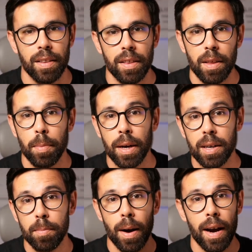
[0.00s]
The
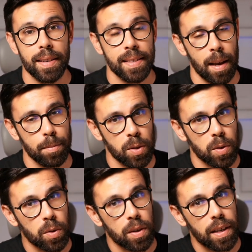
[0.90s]
debugger by
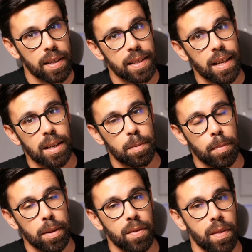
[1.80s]
Samsung is not
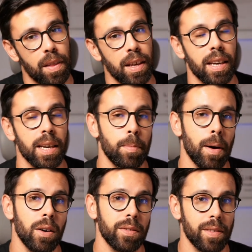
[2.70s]
built thinking about